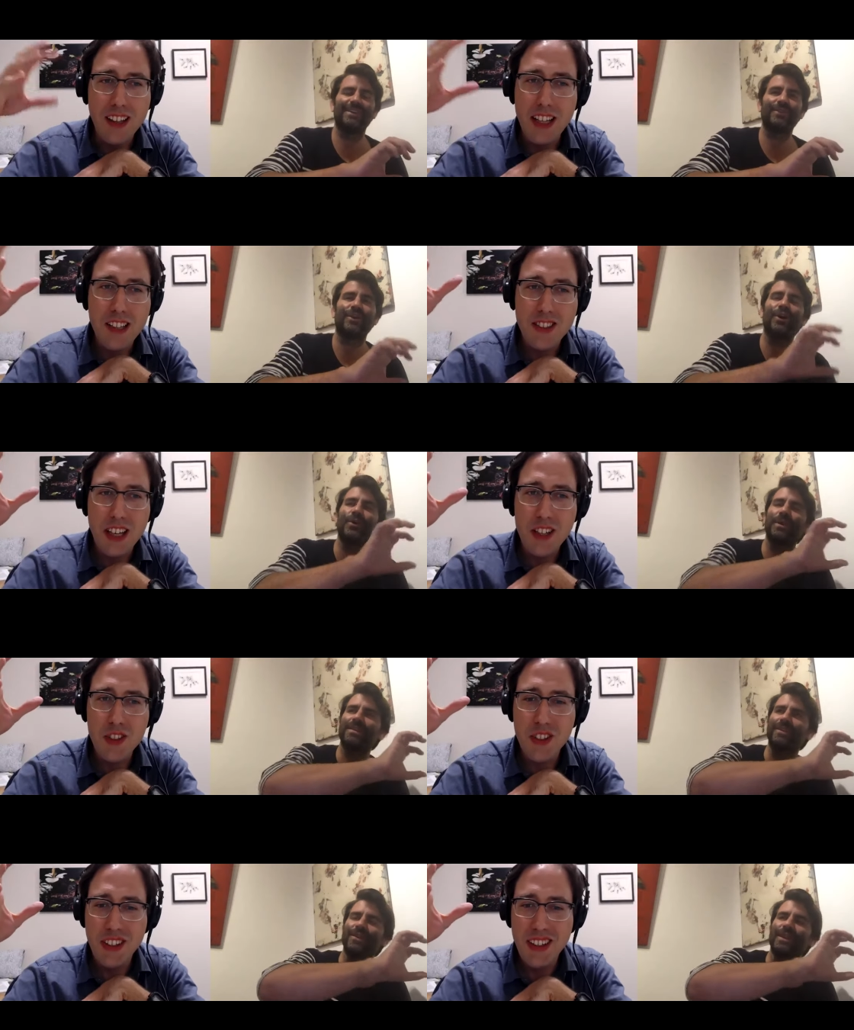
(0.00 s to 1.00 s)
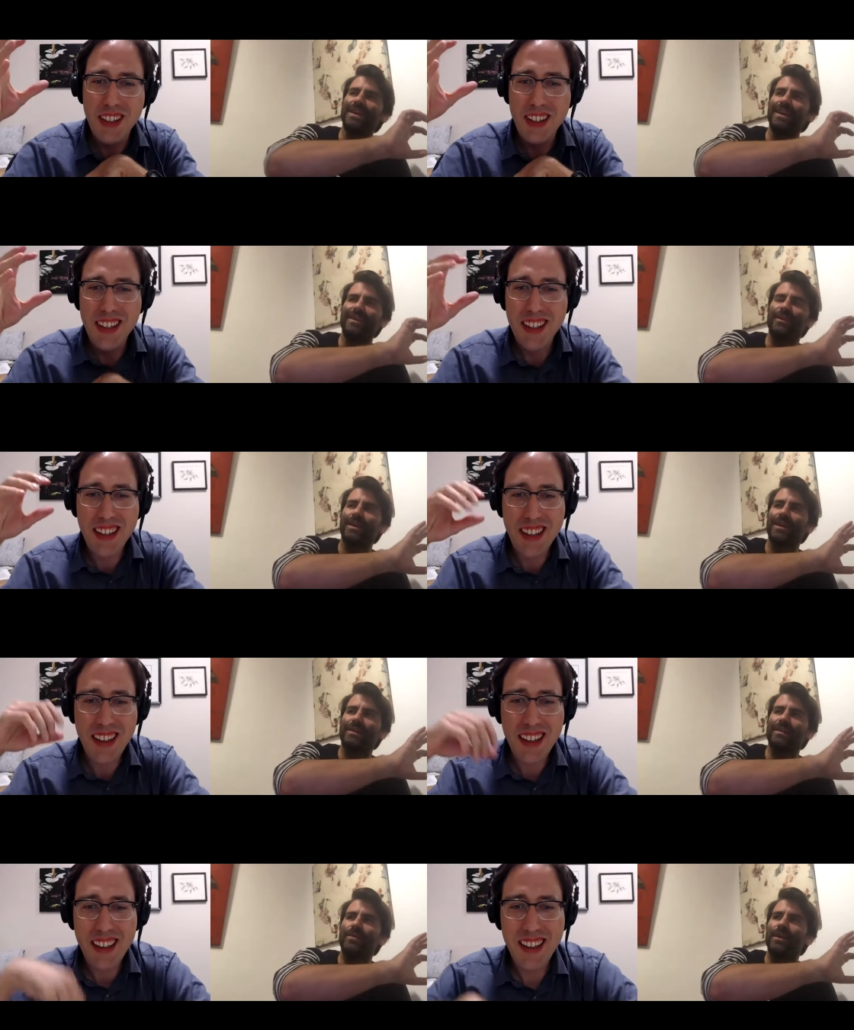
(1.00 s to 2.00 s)
Speaker 1: that's, that's,
Speaker 2: in
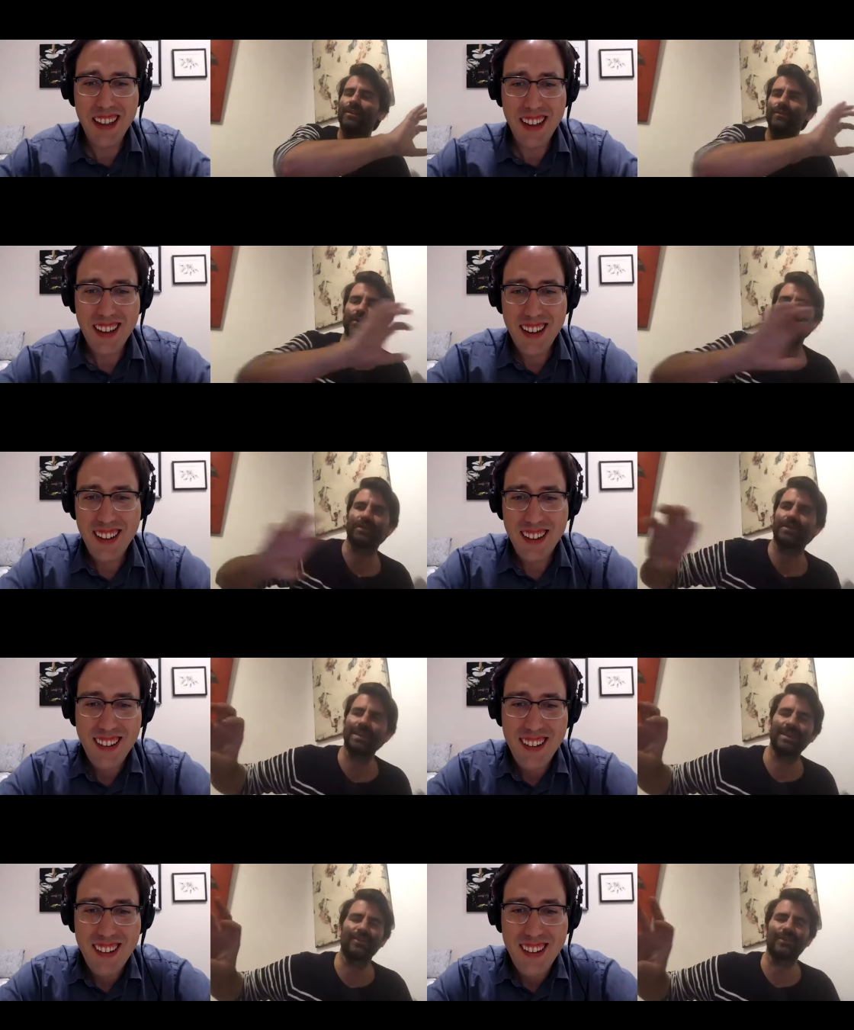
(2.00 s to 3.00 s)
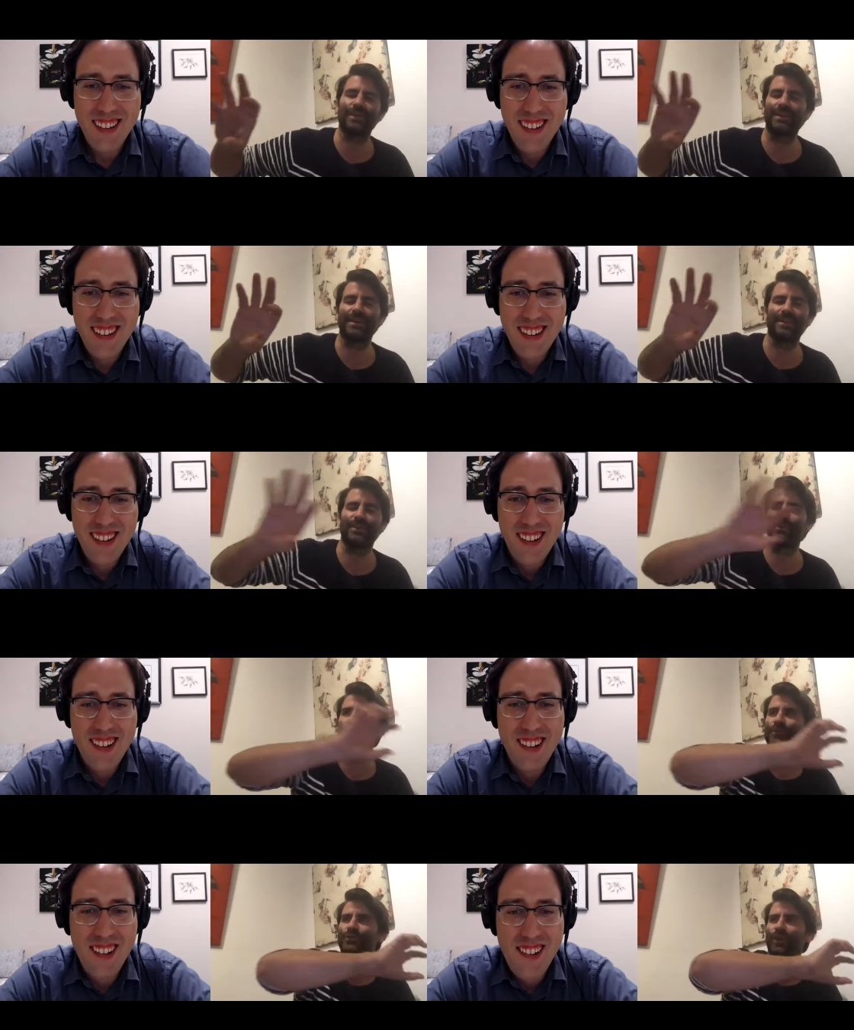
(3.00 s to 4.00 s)
in the middle of New York City. There's a
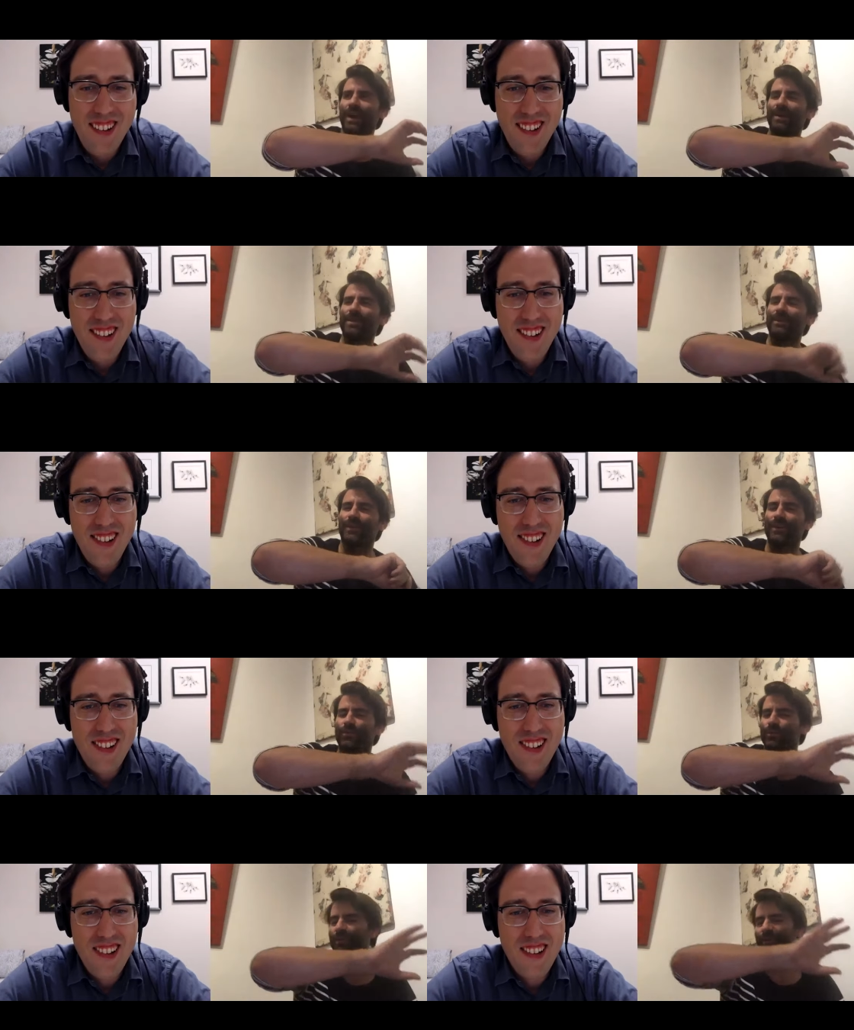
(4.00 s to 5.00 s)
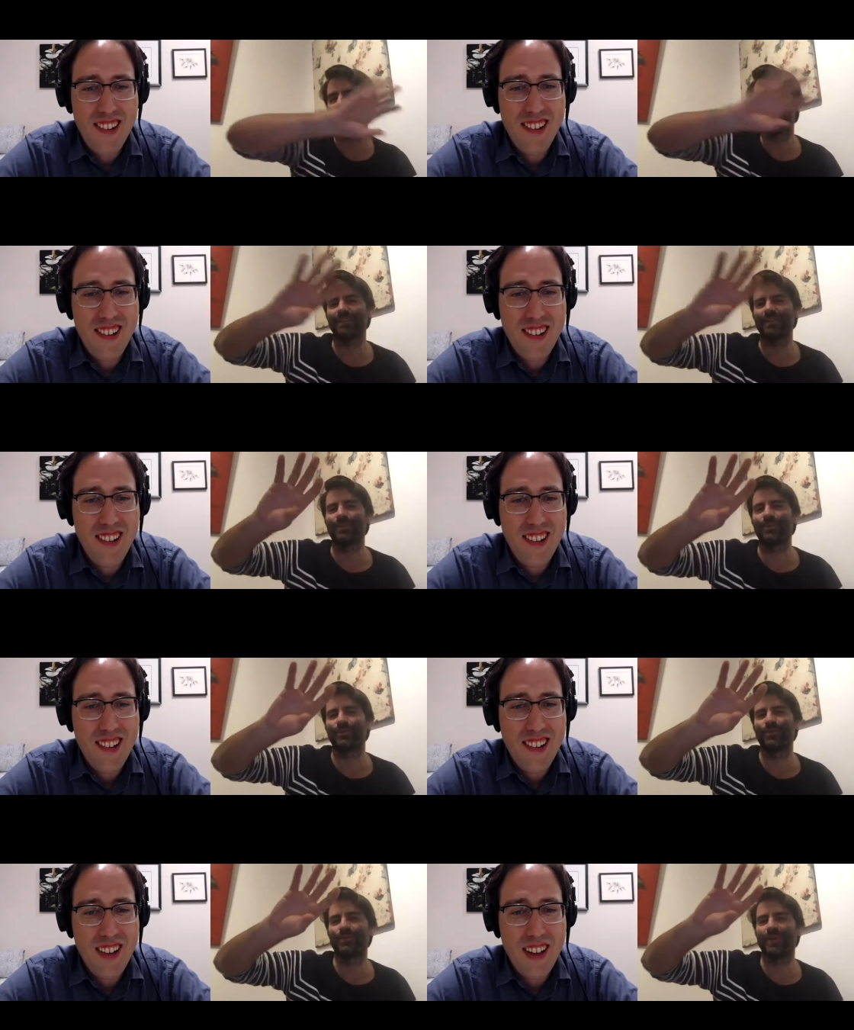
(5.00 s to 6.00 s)
there's a tram. It's called the Roosevelt the
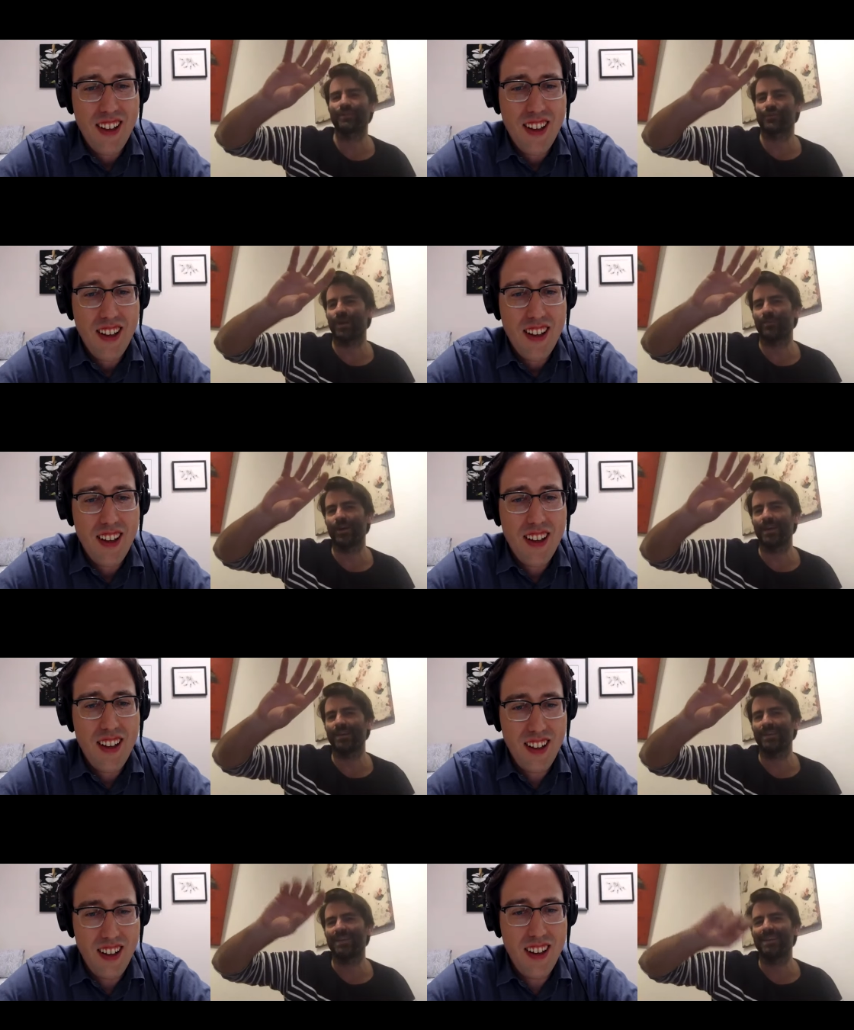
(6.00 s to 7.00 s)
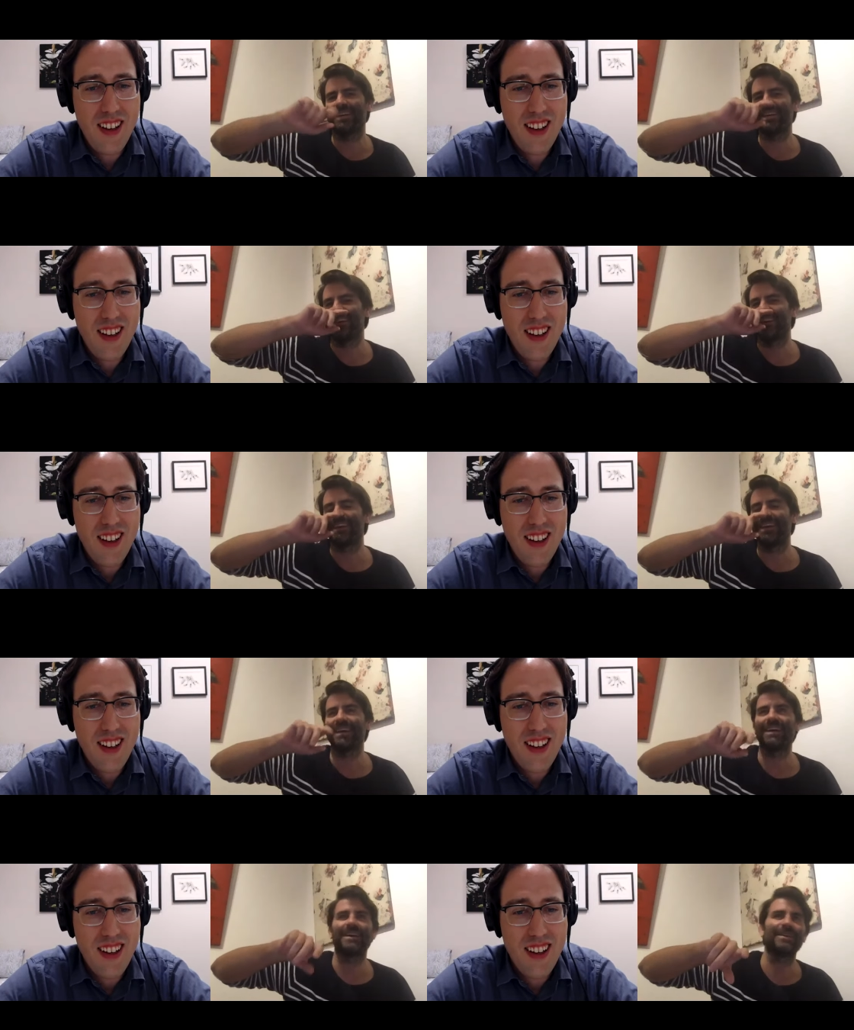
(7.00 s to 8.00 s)
Roosevelt Tramway. Uh huh.
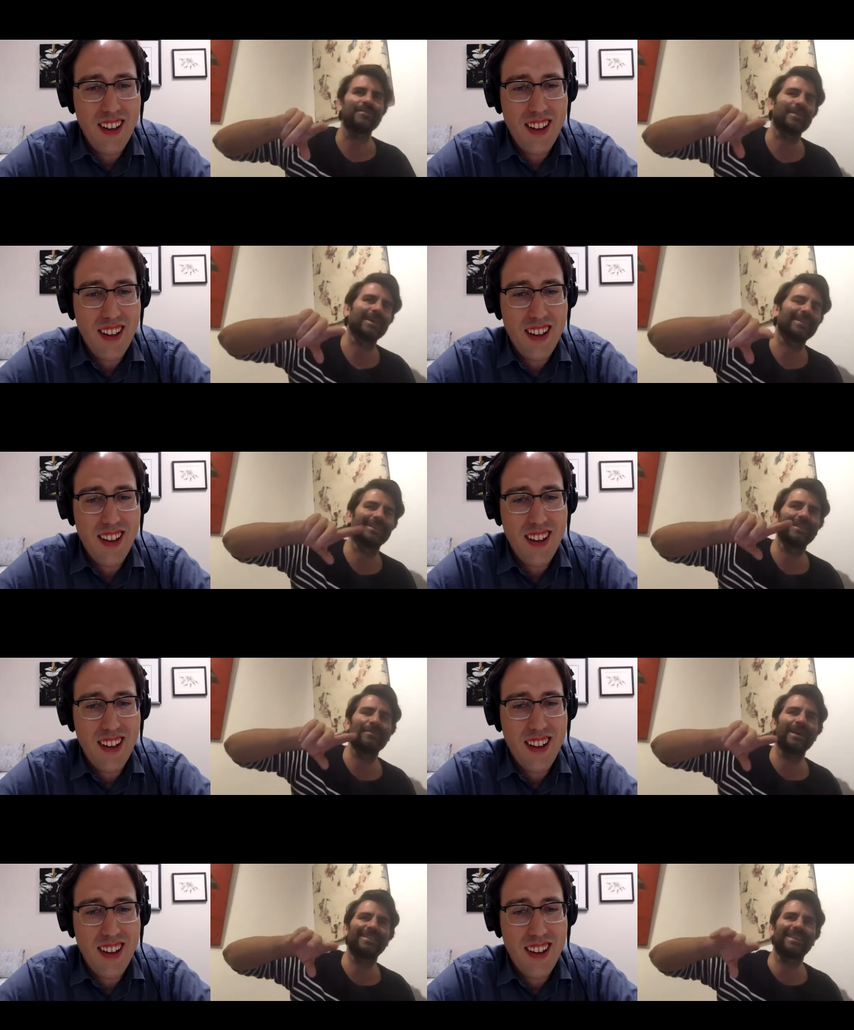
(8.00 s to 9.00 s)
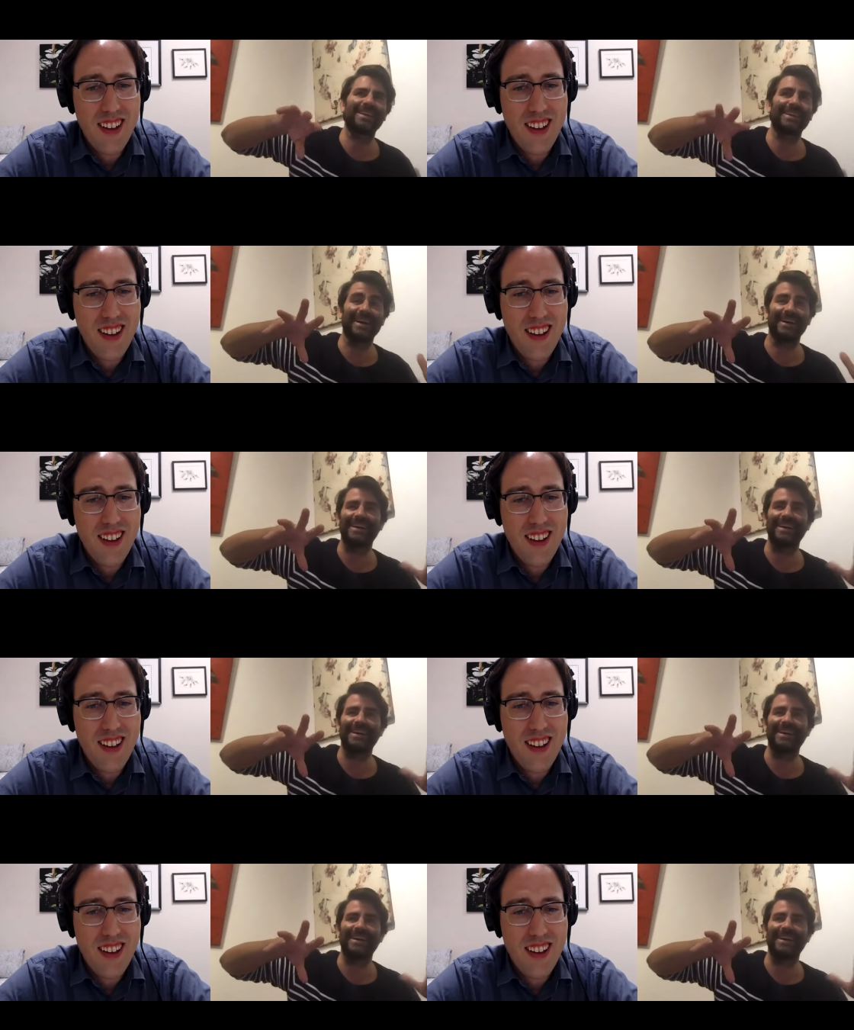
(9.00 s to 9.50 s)
Um, it's an amazing yeah,